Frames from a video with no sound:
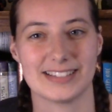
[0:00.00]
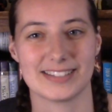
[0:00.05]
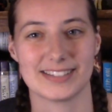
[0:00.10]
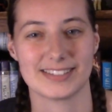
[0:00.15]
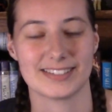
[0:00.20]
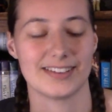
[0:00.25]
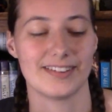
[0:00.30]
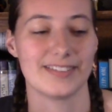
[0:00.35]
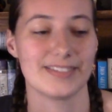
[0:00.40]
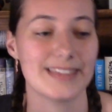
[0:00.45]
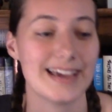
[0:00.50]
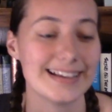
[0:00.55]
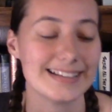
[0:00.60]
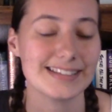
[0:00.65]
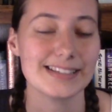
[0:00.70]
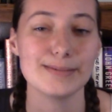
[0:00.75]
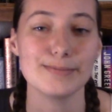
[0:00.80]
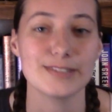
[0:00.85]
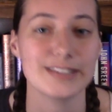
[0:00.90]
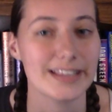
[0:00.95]
So that
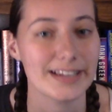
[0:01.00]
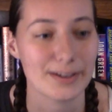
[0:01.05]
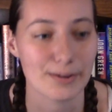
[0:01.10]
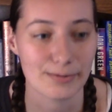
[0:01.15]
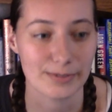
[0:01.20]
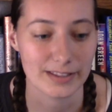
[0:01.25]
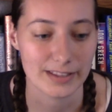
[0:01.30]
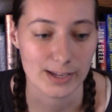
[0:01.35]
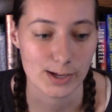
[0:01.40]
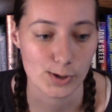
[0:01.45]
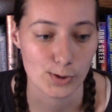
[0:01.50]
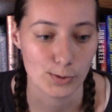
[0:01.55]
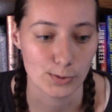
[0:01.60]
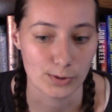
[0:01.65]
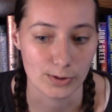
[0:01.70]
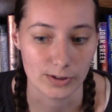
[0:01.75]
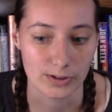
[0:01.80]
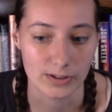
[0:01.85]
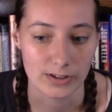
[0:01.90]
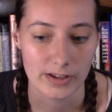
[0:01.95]
seems like a really
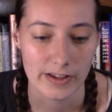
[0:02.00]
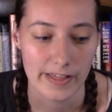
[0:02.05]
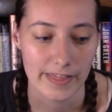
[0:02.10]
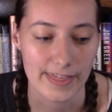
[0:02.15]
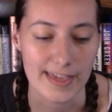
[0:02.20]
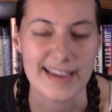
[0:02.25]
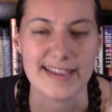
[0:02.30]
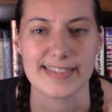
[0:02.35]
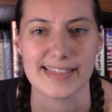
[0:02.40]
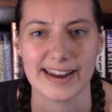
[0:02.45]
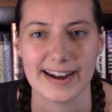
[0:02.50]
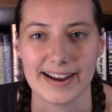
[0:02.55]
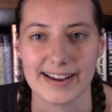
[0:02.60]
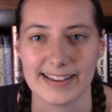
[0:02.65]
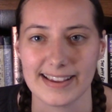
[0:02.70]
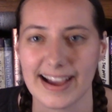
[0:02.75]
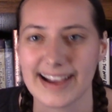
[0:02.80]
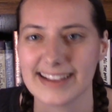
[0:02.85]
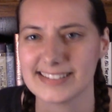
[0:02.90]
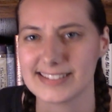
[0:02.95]
cool thing that
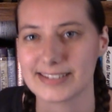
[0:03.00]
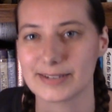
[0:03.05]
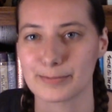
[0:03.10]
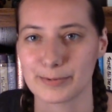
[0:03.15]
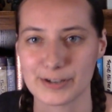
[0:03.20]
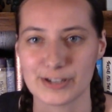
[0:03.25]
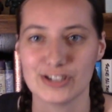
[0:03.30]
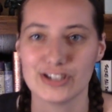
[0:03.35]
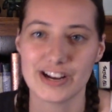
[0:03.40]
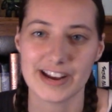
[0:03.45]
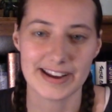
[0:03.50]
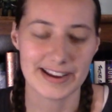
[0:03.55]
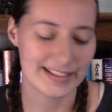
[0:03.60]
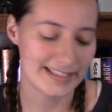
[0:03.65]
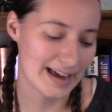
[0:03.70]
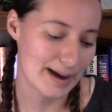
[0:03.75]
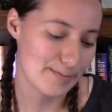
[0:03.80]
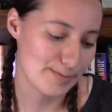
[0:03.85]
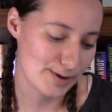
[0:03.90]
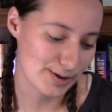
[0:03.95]
I did appreciate in
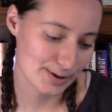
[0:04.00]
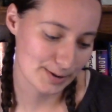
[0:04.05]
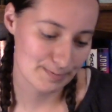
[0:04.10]
that book.